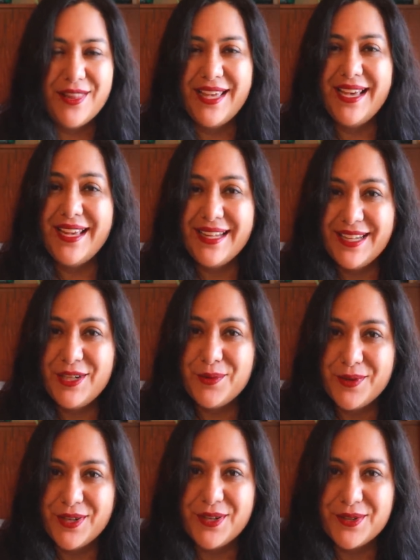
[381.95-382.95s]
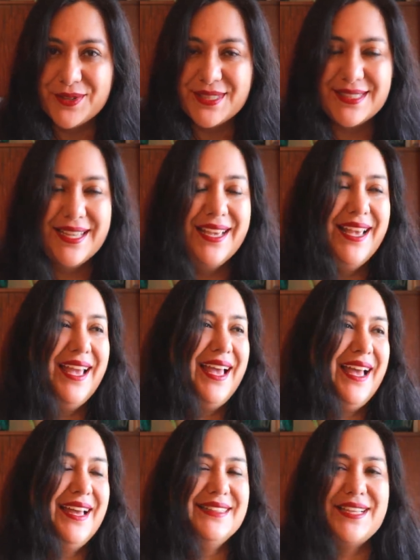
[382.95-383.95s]
They are little girls,
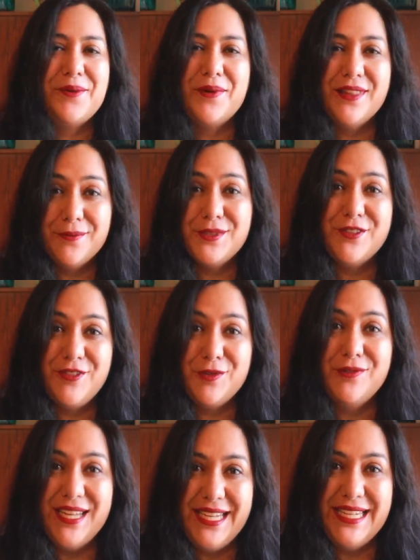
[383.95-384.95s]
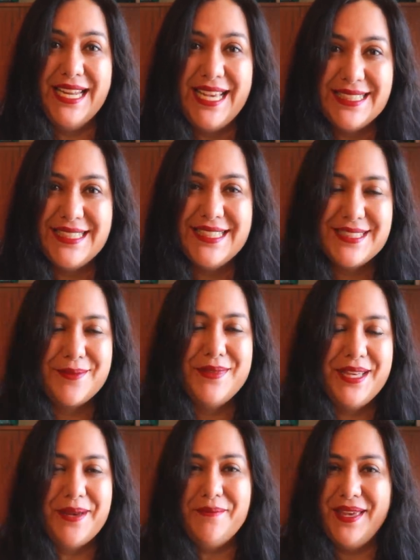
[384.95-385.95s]
and I want them to feel really nice in
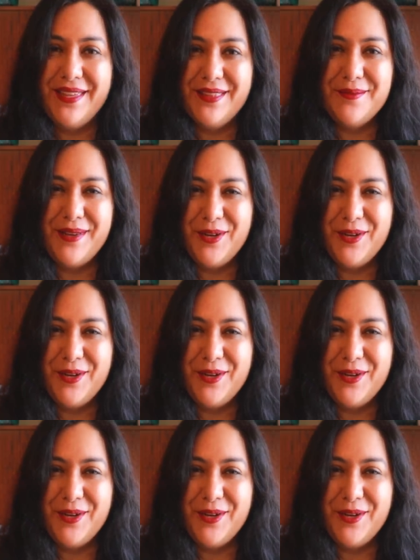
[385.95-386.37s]
something I make them.